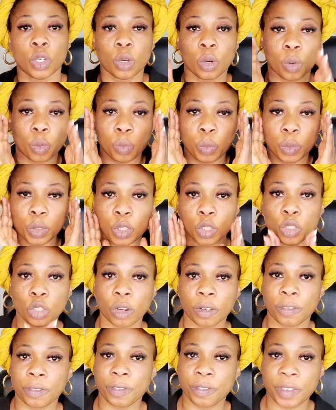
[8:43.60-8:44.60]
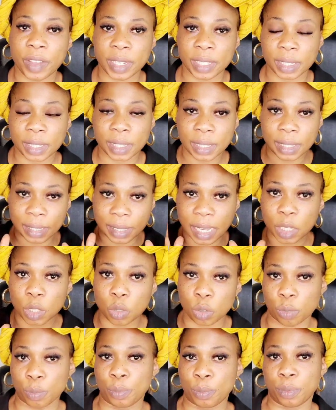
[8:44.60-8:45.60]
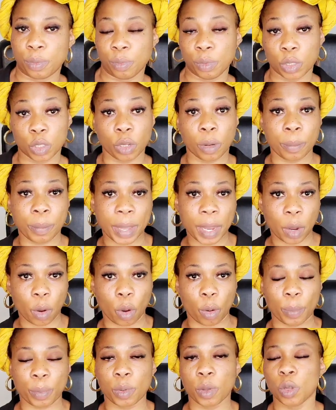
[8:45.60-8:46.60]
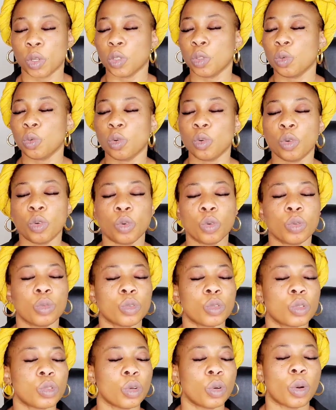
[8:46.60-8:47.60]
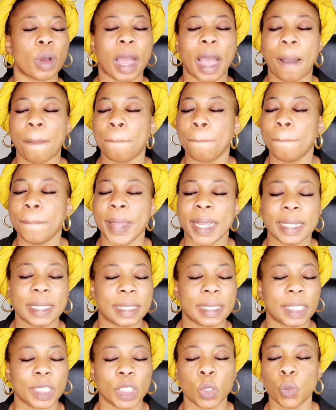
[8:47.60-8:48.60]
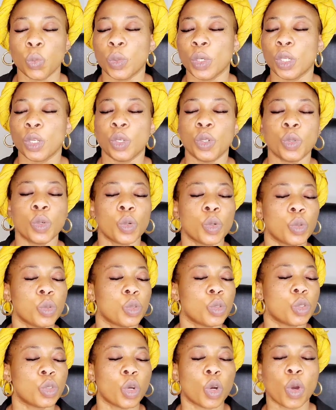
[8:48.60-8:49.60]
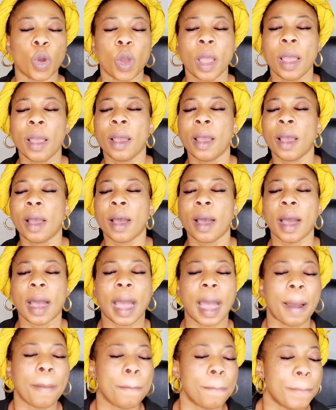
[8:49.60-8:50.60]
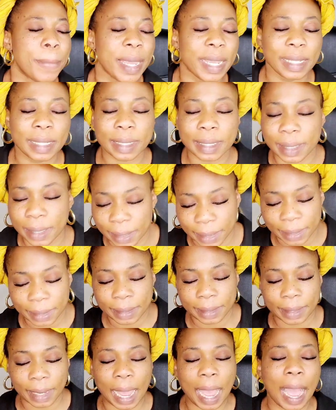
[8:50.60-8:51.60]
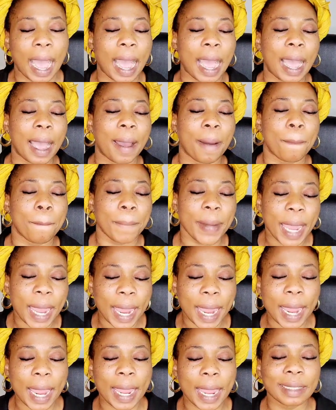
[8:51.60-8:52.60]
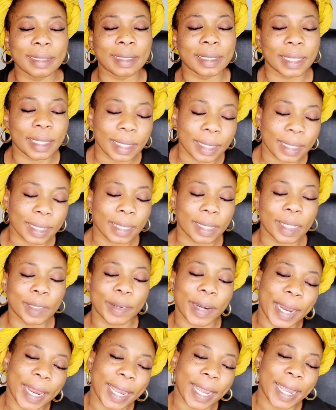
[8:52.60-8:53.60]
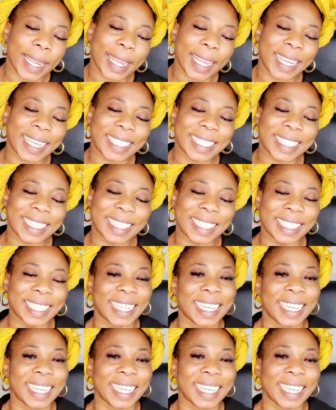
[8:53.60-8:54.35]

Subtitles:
with your face setup, with your makeup, you look so amazing. You will look so amazing. Amazing grace.